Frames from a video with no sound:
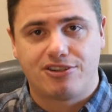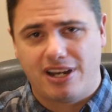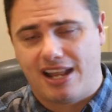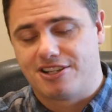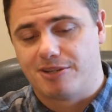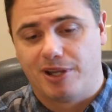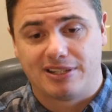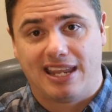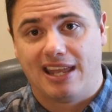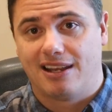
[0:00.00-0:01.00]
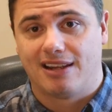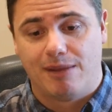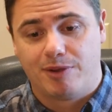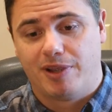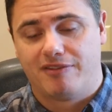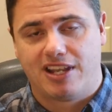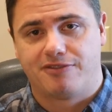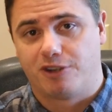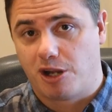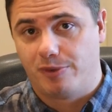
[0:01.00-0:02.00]
I try to answer them all I can. I'm going to be on
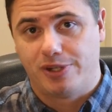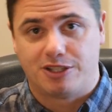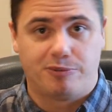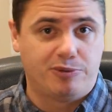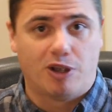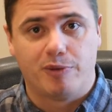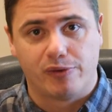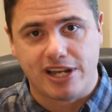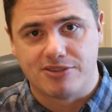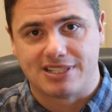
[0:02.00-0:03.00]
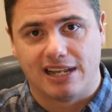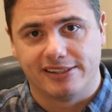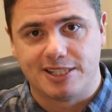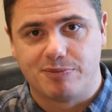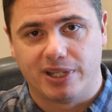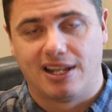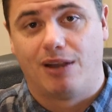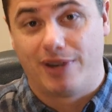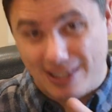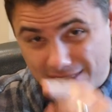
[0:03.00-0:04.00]
vacation for a couple weeks, so I'll be radio silence, but
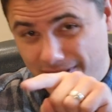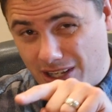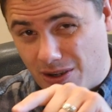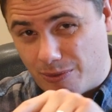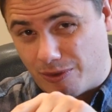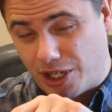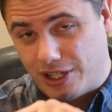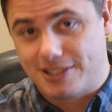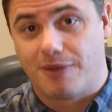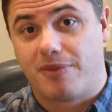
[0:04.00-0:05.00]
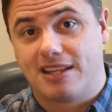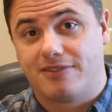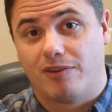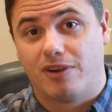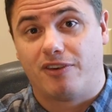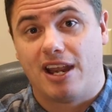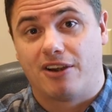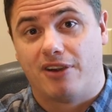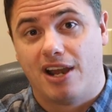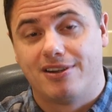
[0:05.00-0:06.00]
I want to get this video up before I could. So thanks everyone for
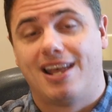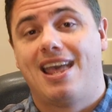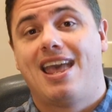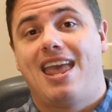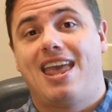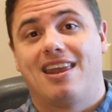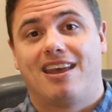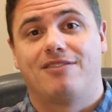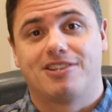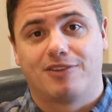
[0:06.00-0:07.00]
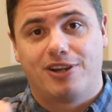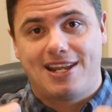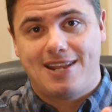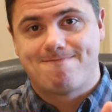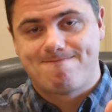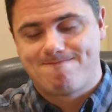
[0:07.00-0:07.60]
hanging around, and have yourself a great day.